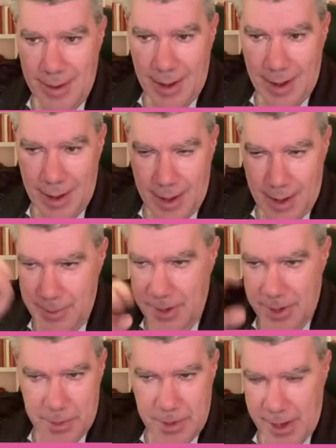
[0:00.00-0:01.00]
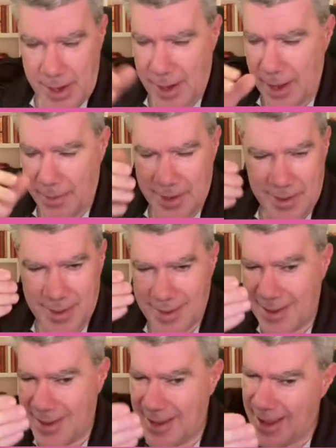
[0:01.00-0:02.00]
I'm just picking up this,
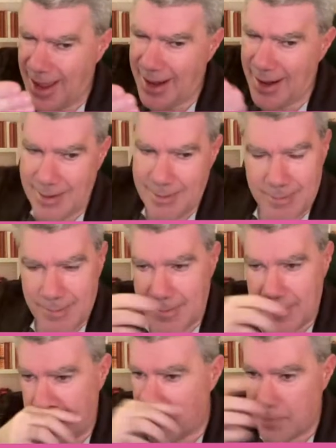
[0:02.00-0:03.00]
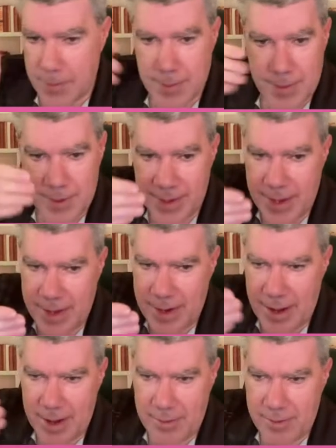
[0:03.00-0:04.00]
get it, sit
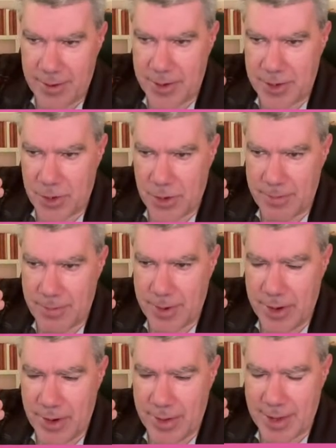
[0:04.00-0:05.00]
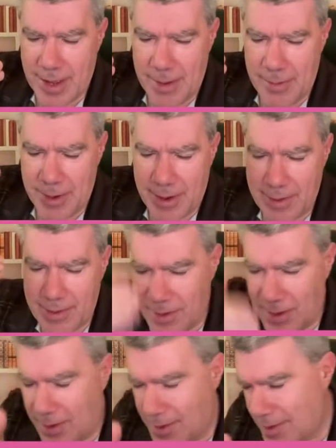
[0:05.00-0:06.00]
on it for a short period of time, and as
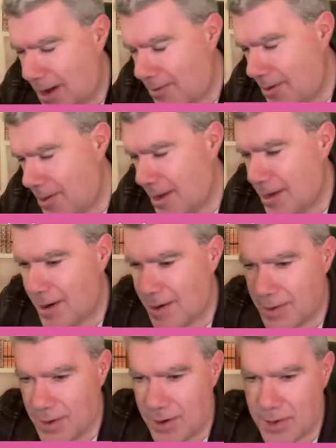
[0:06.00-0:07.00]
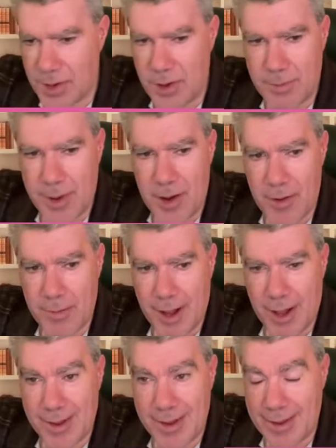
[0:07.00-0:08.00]
soon as everything starts to go
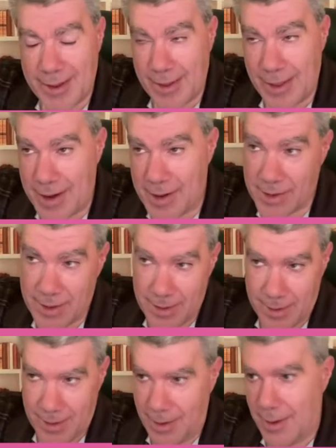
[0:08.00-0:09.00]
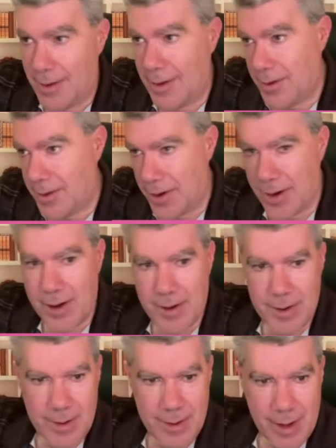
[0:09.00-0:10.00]
parabolic in the next
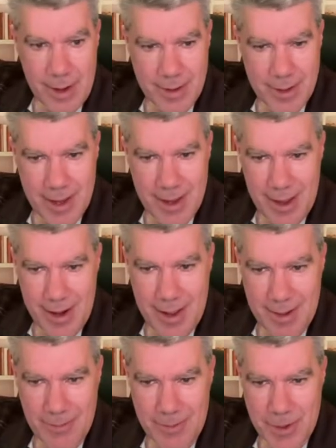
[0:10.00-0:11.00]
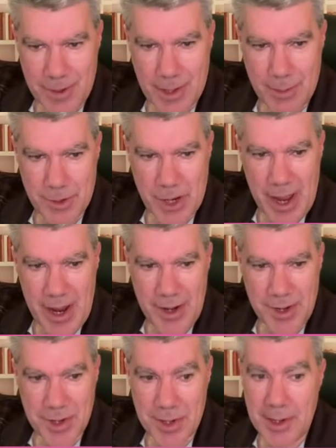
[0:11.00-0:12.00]
year and some
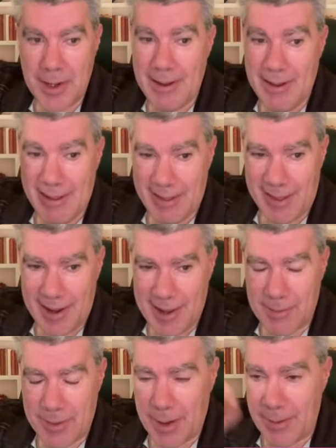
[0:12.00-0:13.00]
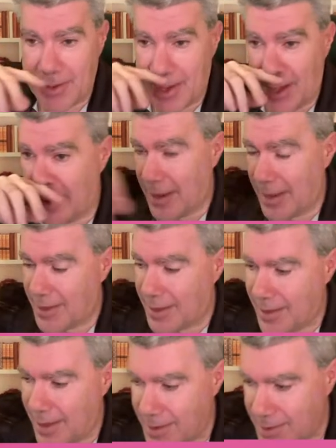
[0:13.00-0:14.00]
change, then you could probably sell it the
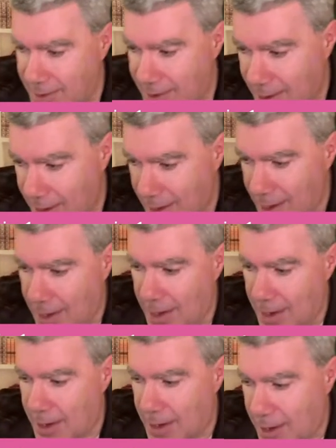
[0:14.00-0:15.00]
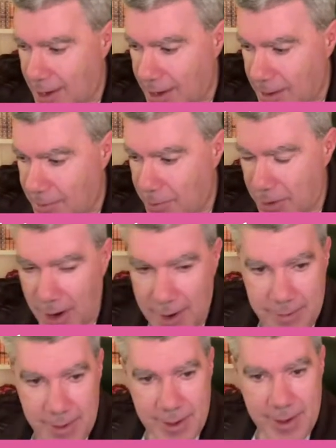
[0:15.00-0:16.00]
nice
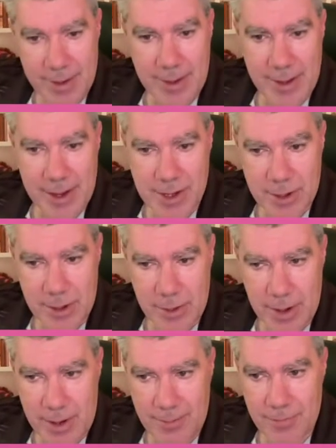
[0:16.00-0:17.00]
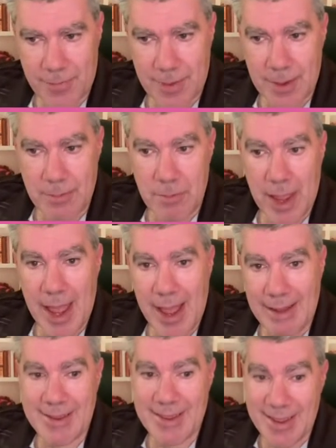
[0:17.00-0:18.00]
profit in the next little while.
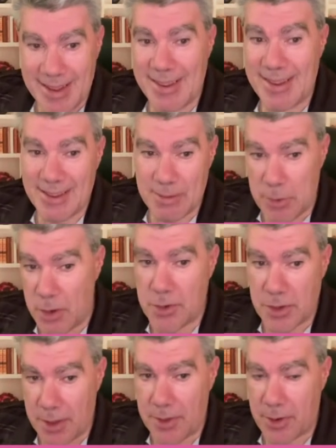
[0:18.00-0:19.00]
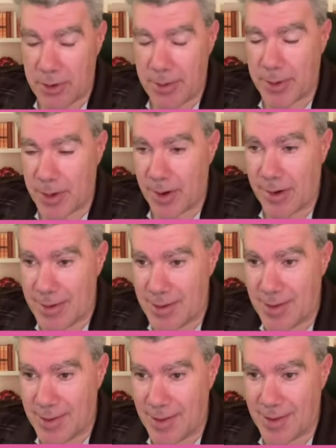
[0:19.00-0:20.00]
As is most other
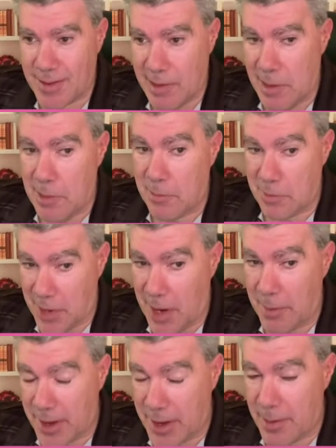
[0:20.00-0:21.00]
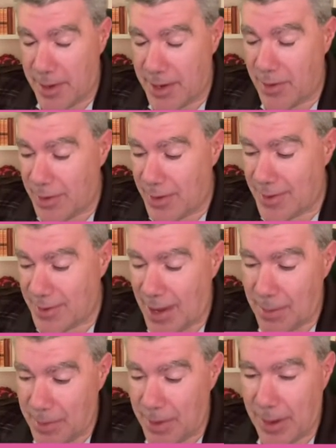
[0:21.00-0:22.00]
cryptocurrencies, is probably going to be doing the
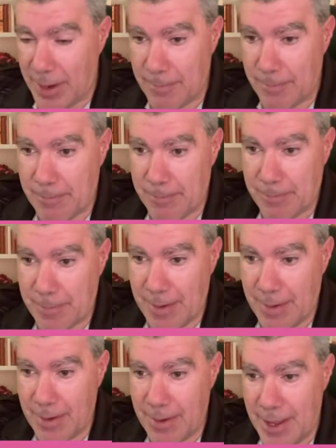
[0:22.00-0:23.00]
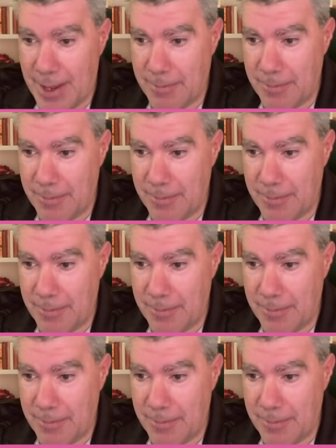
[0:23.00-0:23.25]
same thing. Okay.